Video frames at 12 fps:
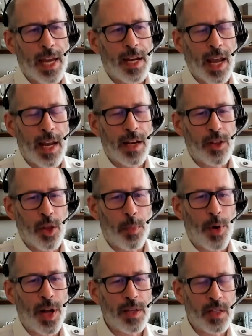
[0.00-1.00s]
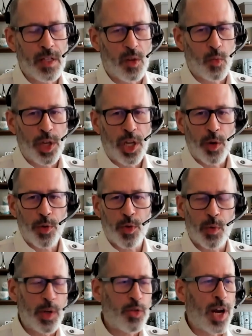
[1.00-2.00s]
Yeah, and the process that we go
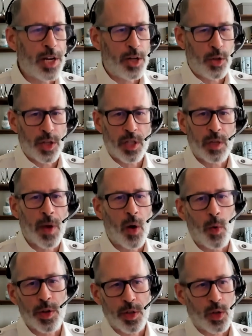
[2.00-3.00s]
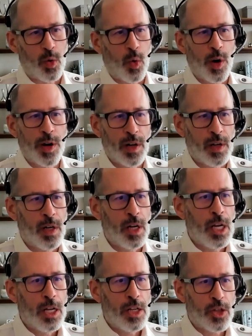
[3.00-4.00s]
through, and we try to do this about once a quarter.
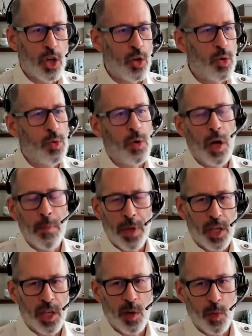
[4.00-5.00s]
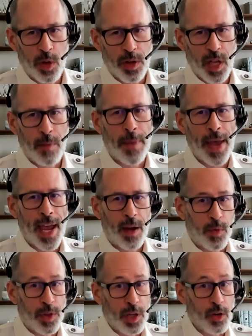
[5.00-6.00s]
So Amelia will come
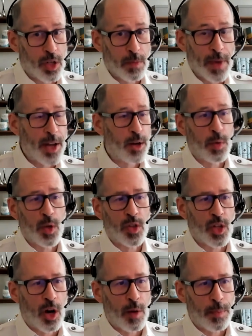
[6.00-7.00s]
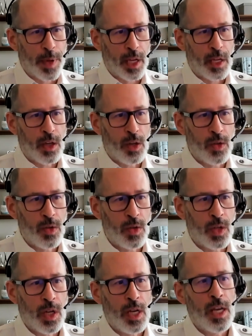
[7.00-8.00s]
back with, here's some attributes that aren't being
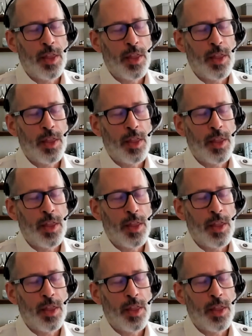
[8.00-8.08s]
used.